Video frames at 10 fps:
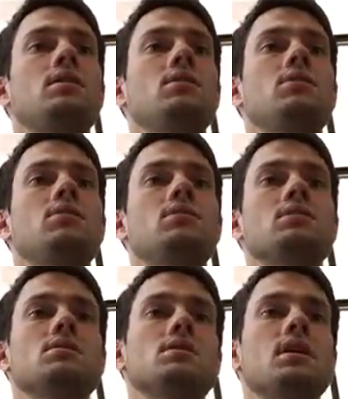Here you
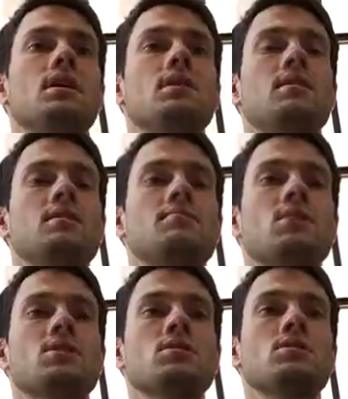could say the
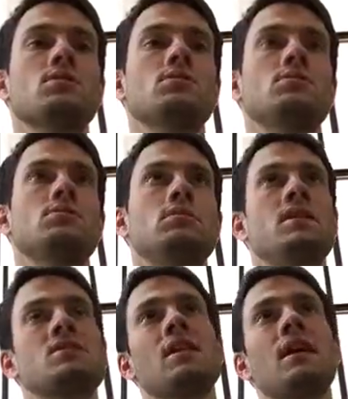espresso
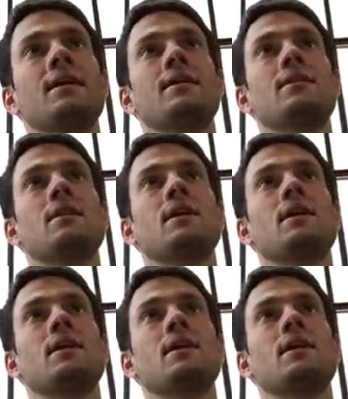is like,